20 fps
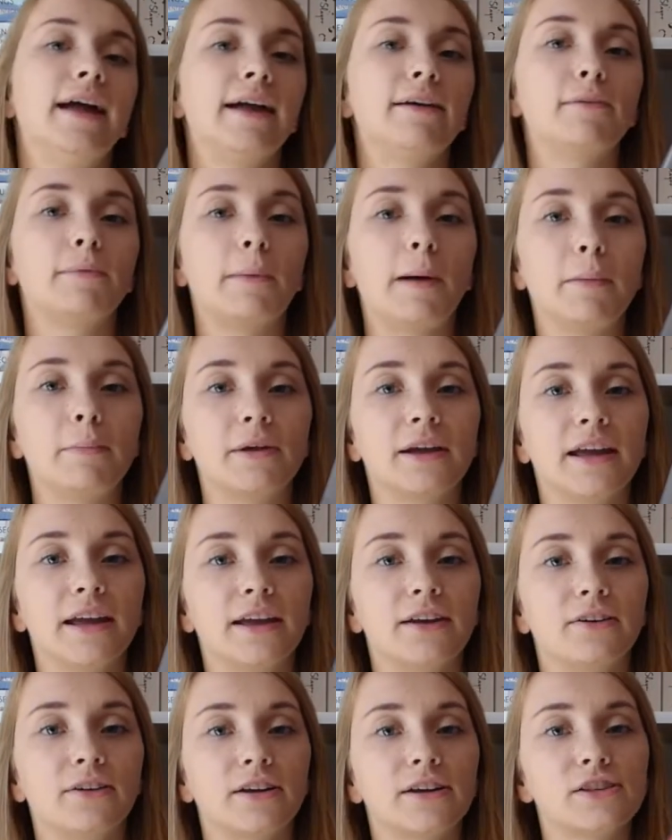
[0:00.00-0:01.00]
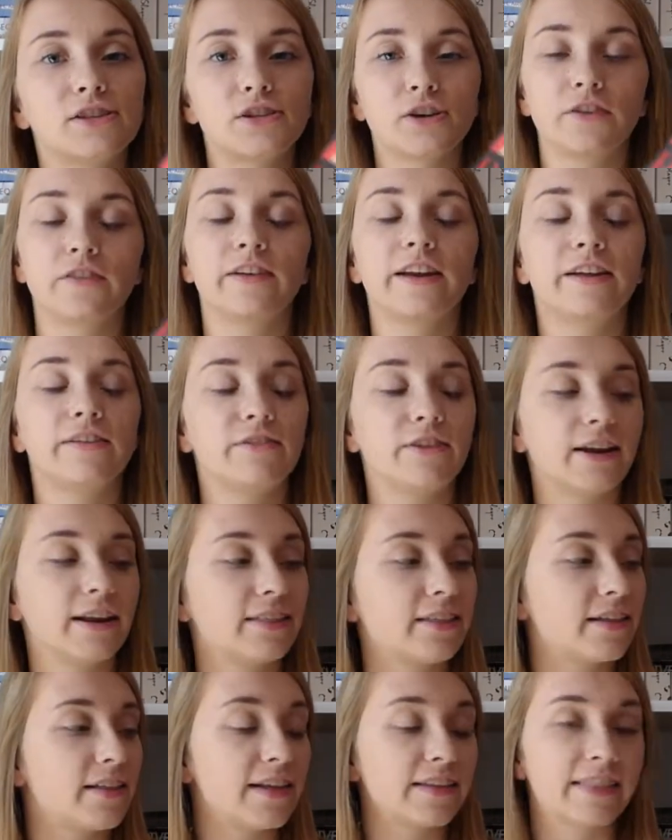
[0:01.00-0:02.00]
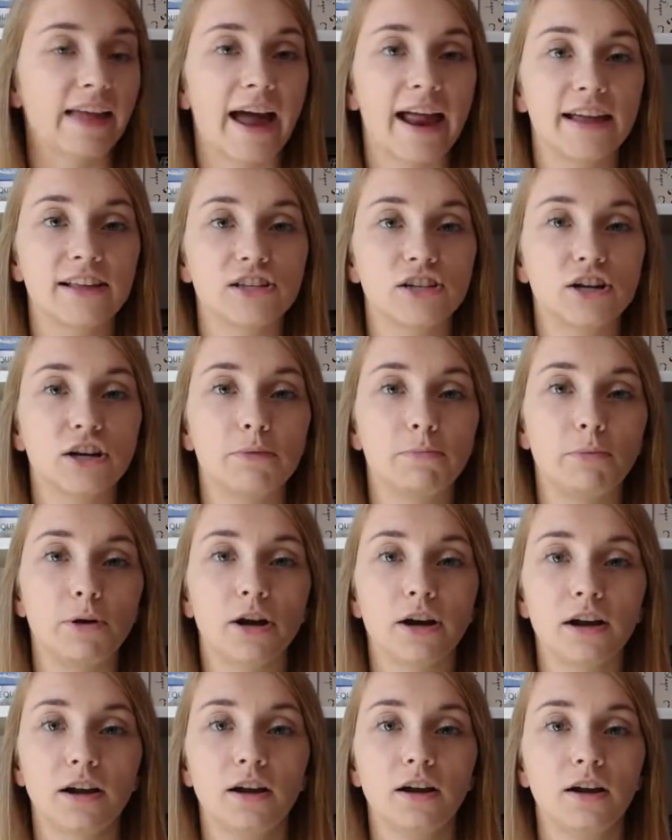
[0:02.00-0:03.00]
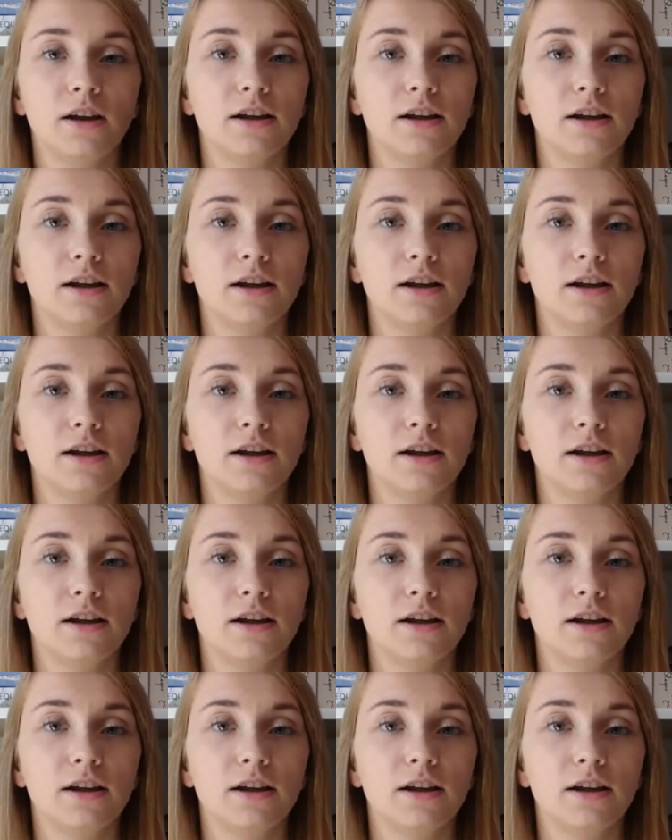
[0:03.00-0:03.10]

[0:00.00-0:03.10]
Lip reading: a Republican or conservative or anything like that, it's a good book